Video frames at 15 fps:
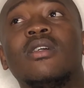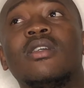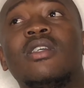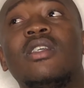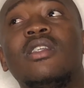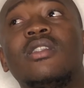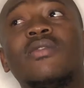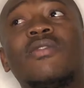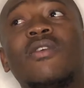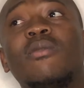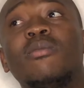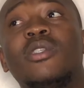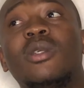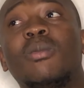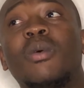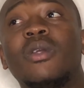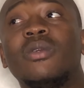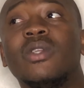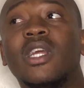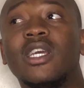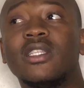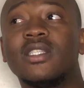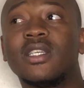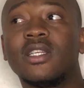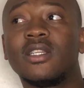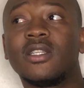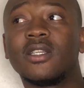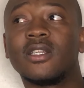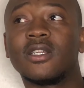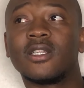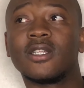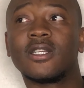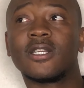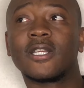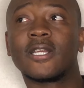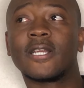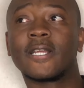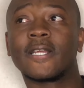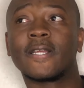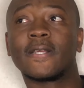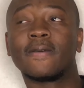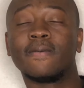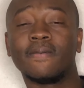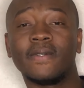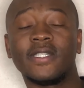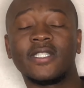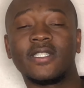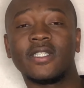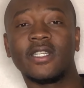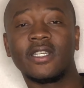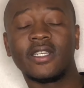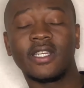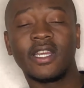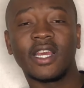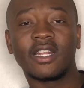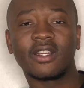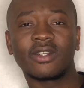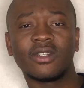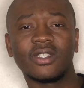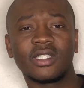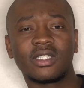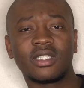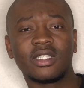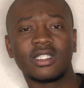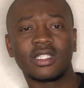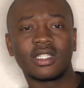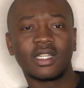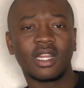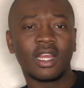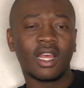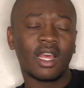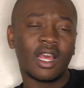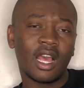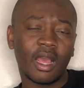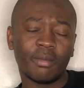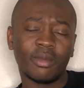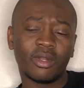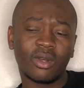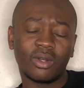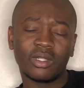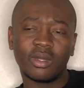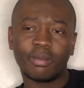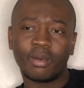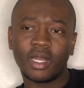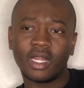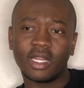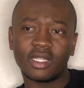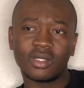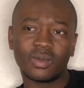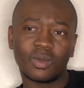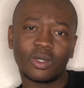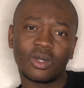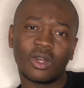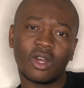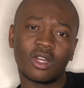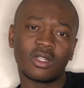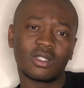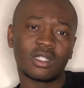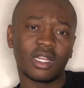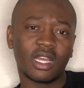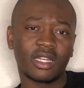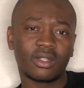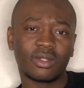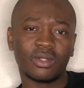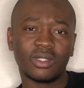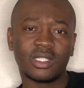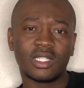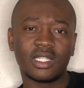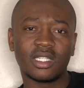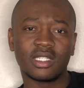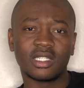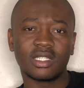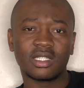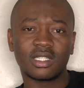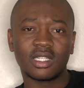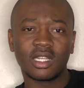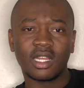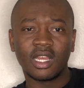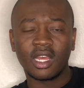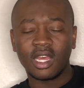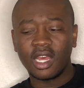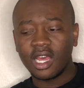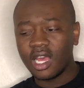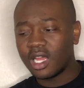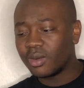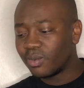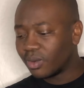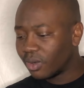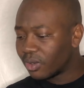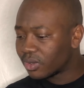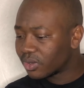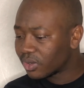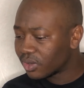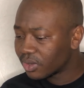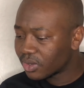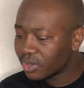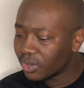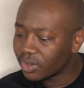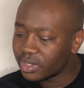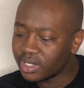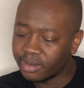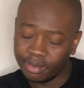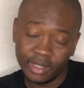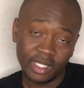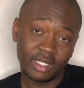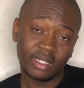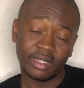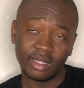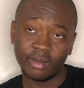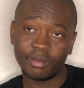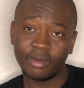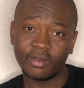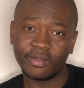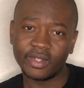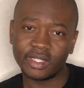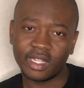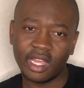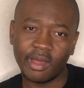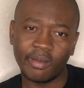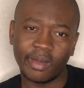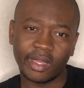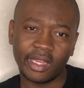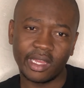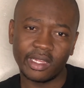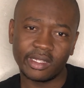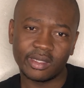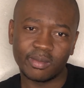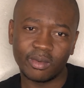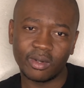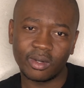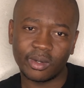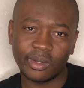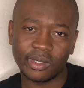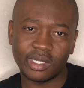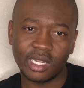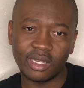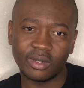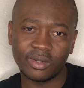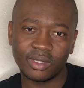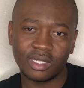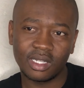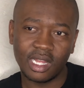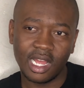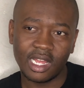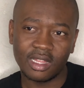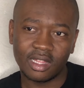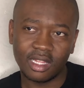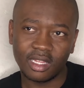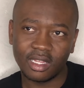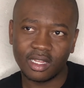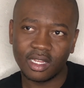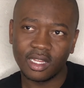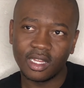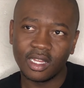He's from Chipa United, which he had a good season. I mean, all the players we got had good seasons. And we also saw Sibisi in the previous game against Morocco Swallows. I think